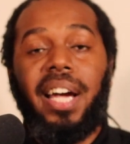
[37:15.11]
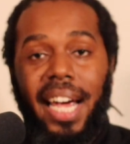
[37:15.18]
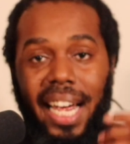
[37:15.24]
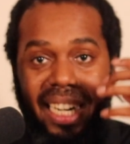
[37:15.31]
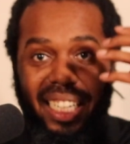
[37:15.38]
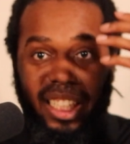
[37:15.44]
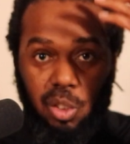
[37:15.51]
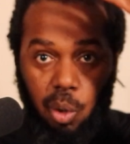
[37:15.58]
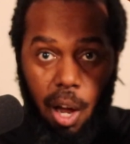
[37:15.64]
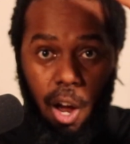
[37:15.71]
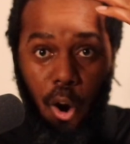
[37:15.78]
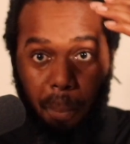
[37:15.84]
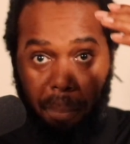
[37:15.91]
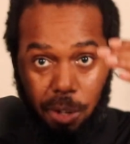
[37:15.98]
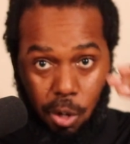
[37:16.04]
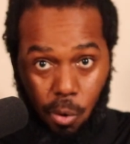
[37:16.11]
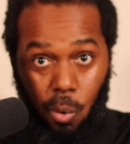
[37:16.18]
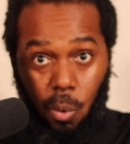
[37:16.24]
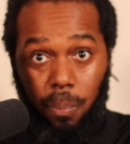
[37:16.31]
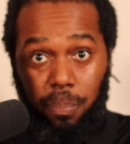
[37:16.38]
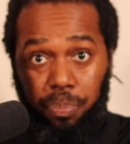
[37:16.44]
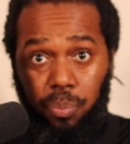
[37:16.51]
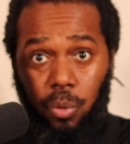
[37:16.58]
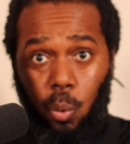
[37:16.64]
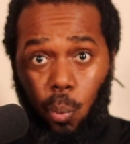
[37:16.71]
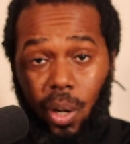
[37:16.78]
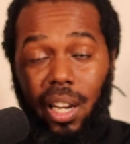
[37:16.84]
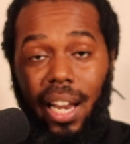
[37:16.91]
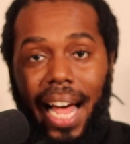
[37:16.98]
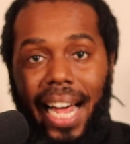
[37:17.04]
and these will help you
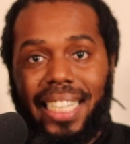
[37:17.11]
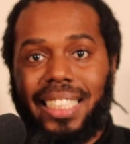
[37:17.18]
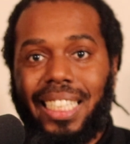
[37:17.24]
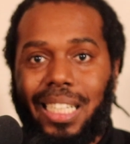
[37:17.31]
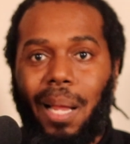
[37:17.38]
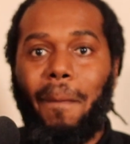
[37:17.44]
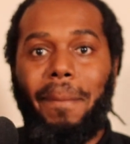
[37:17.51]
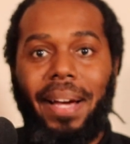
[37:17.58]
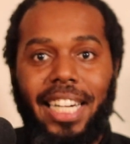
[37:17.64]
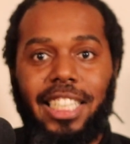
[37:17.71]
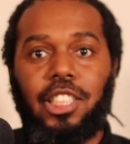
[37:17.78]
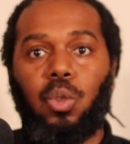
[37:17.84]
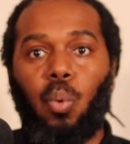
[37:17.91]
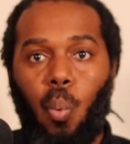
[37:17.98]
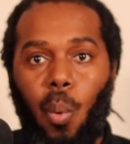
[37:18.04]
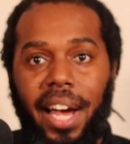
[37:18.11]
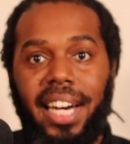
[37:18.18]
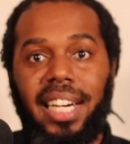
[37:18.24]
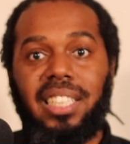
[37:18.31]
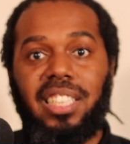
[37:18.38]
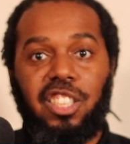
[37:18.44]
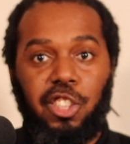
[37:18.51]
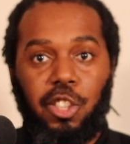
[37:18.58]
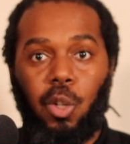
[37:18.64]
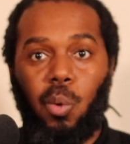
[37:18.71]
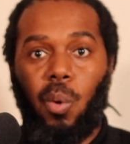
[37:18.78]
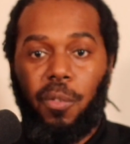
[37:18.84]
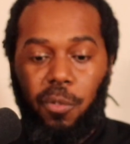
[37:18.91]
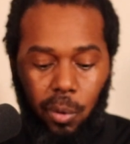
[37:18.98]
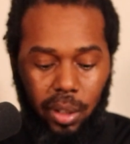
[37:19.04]
realize the best way to deal
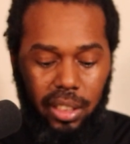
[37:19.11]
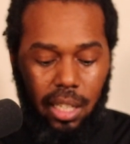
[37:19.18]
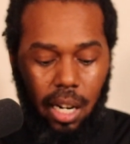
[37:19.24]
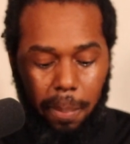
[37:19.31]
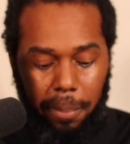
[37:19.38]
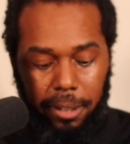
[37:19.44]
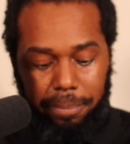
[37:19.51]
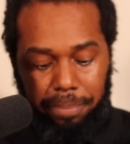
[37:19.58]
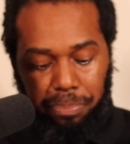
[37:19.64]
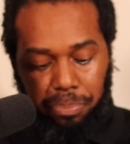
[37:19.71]
with what's coming.